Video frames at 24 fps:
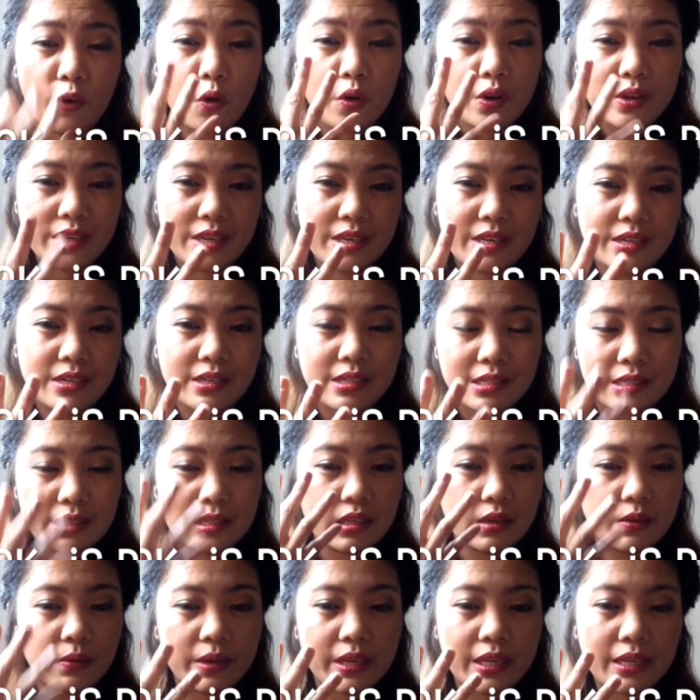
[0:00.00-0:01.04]
years
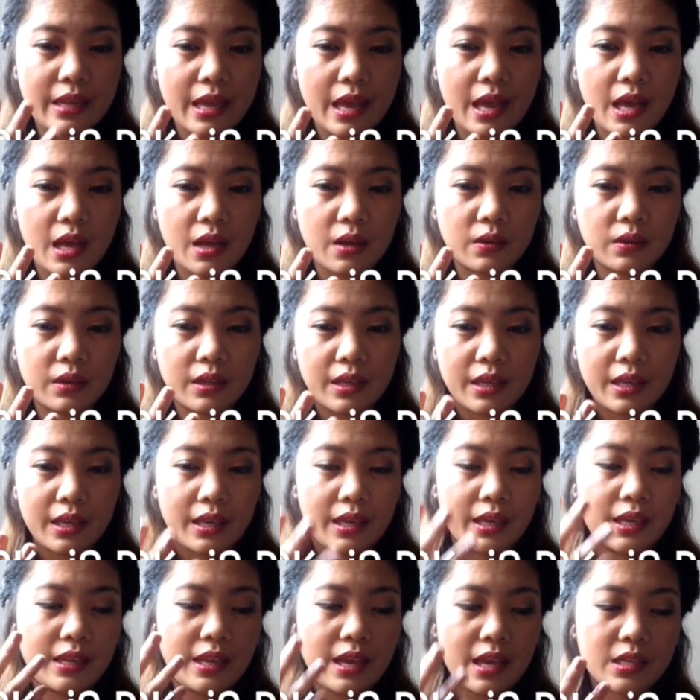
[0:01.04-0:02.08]
degree now
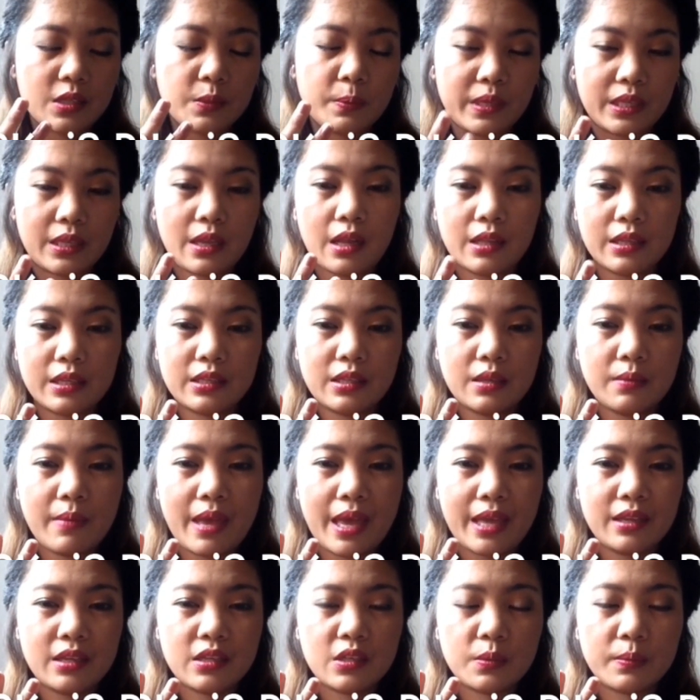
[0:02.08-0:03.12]
in hospitality
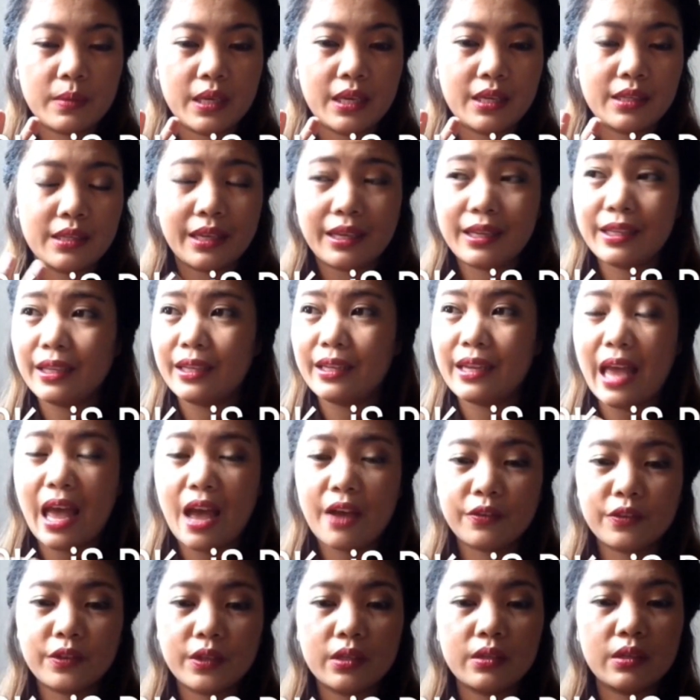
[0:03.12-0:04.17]
management, and then
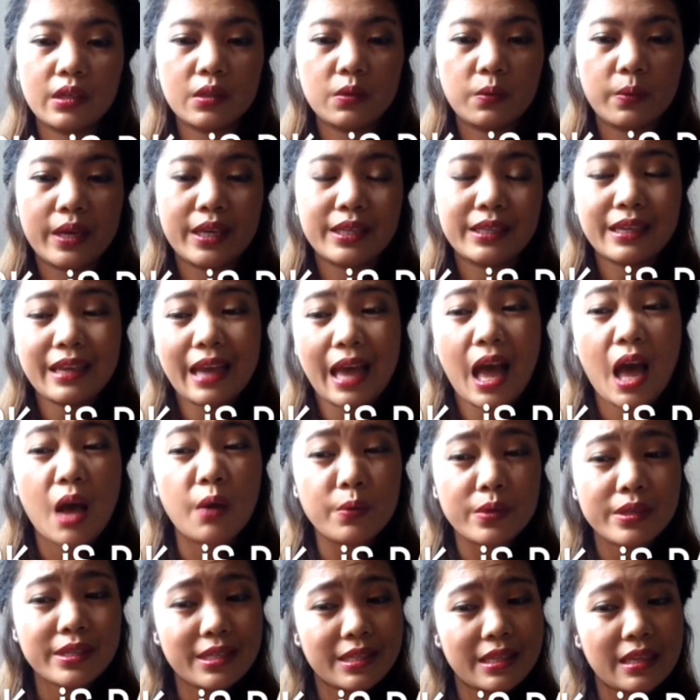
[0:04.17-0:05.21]
after graduating, I
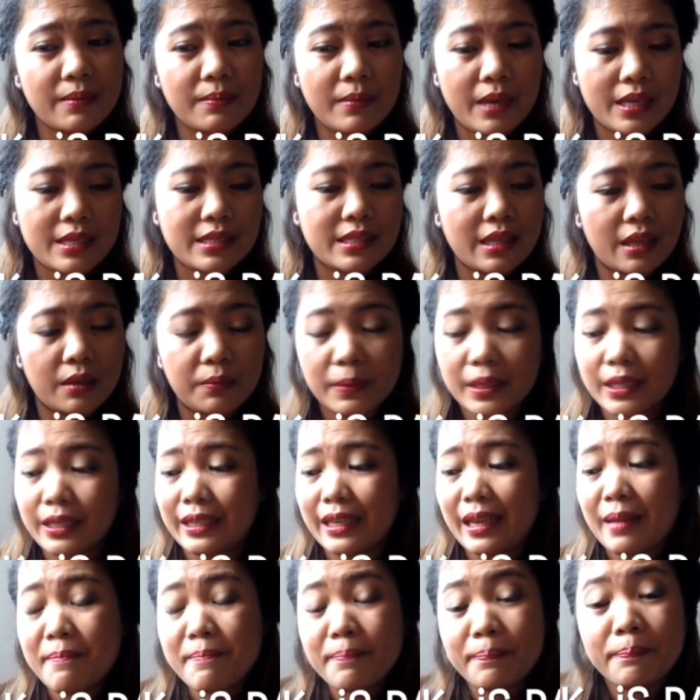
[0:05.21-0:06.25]
will see myself
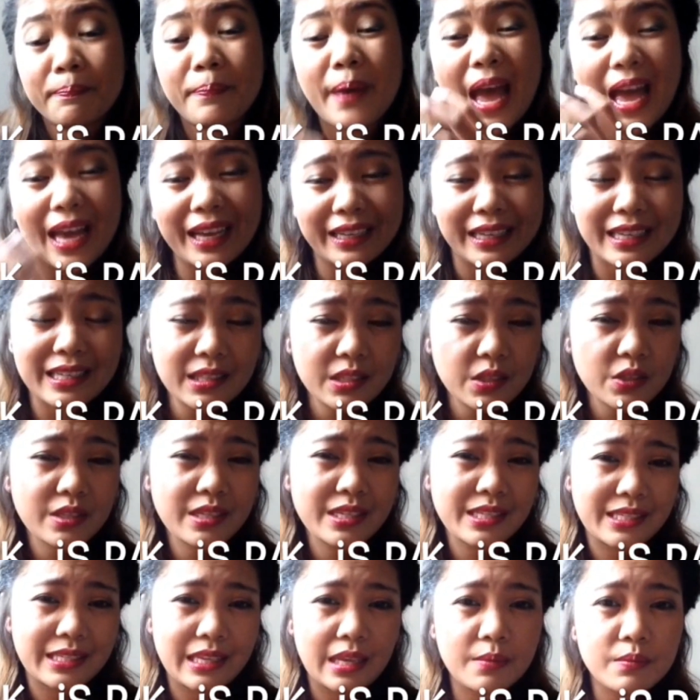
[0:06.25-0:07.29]
again back into
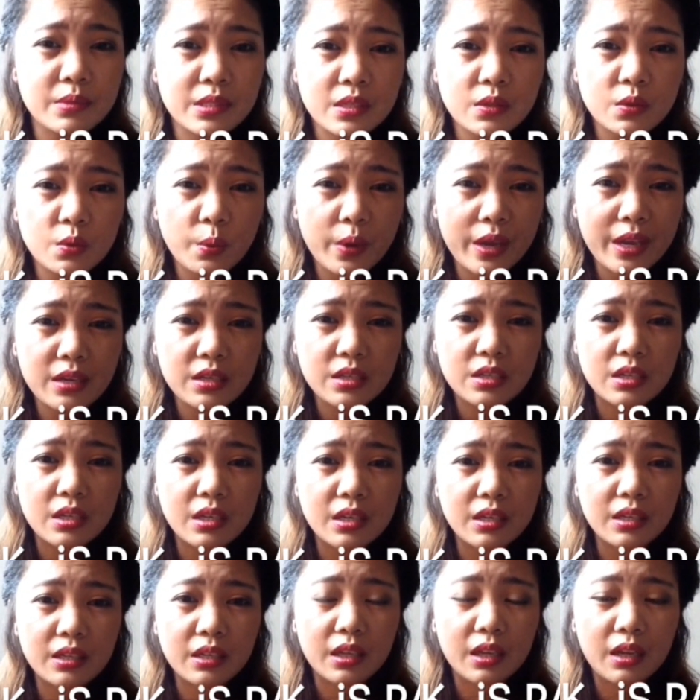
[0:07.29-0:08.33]
the same
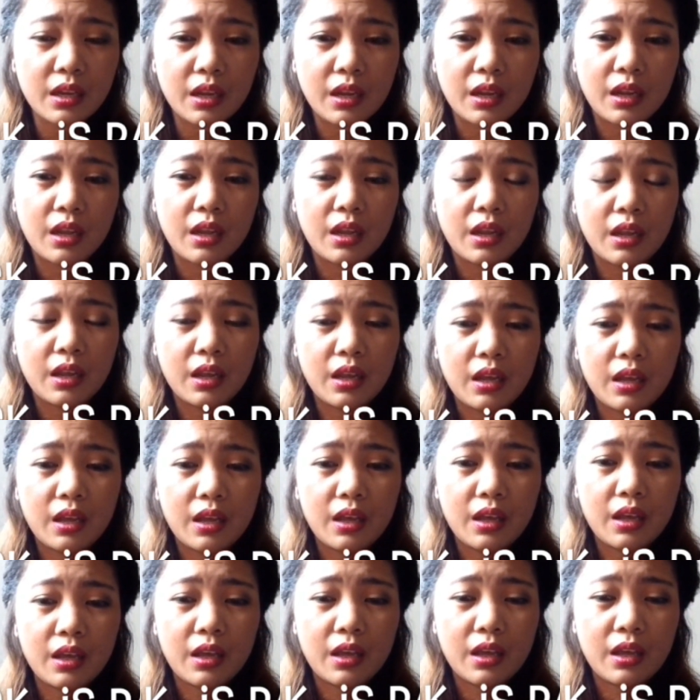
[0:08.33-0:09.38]
situation.
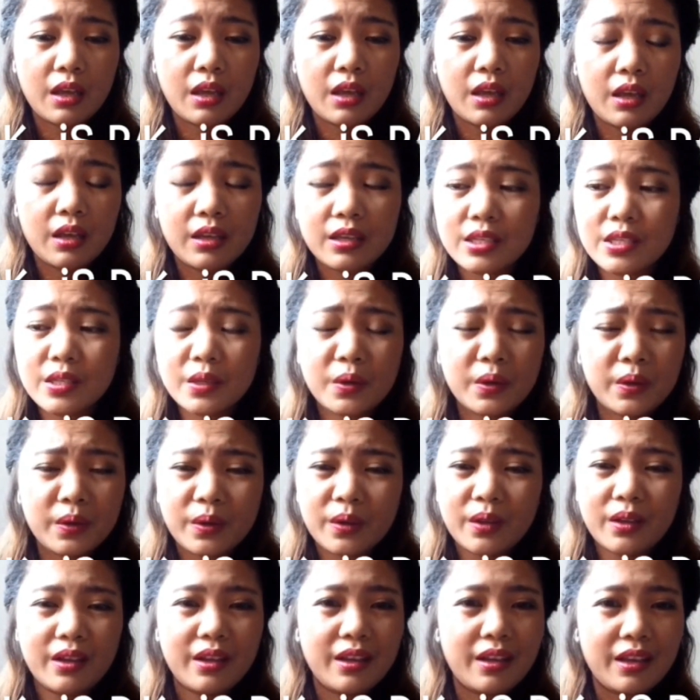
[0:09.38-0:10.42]
So,
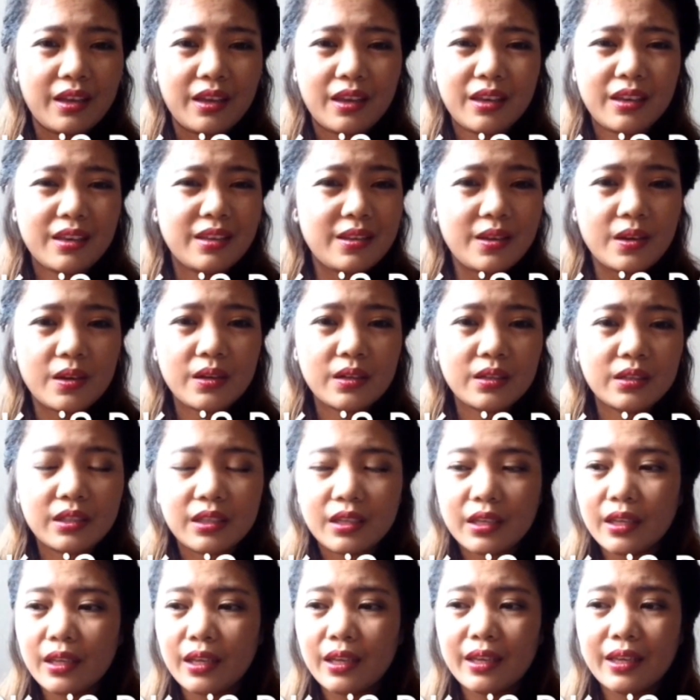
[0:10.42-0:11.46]
you know,
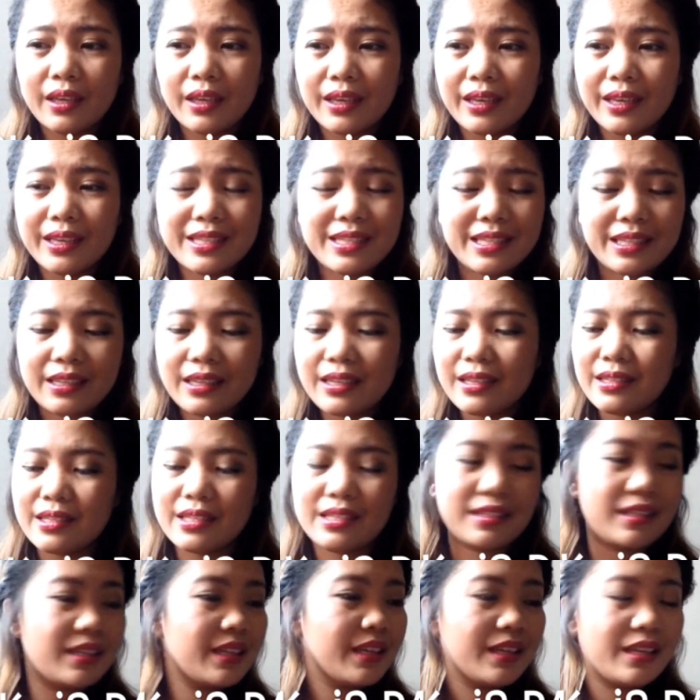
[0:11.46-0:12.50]

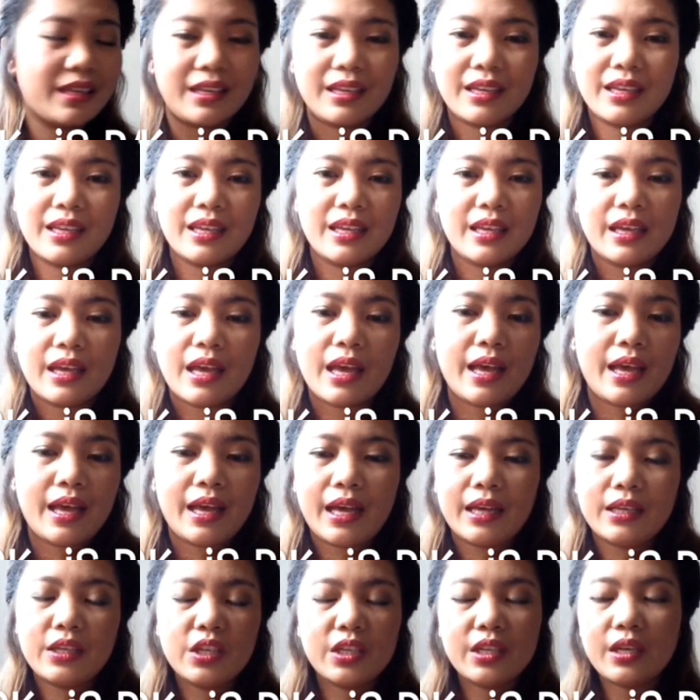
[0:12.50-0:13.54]
it's
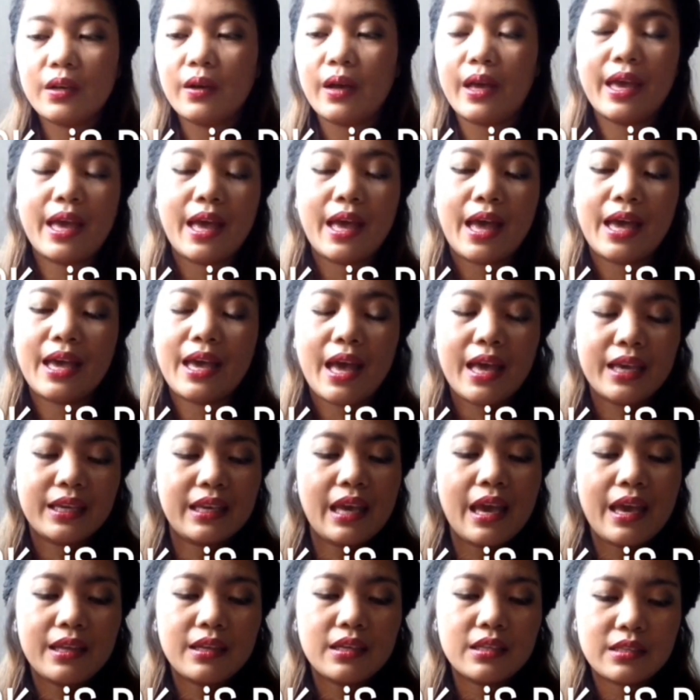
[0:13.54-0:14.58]
you know, I
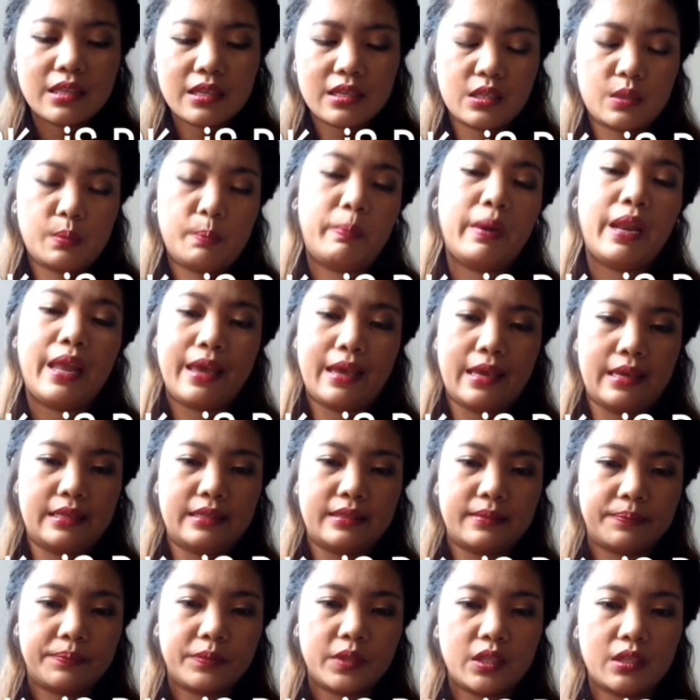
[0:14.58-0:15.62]
cannot
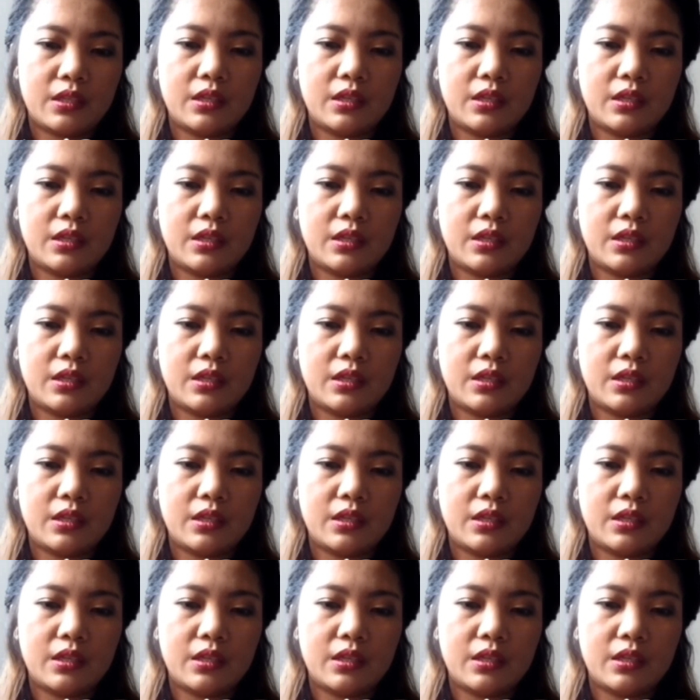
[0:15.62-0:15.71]
explain, you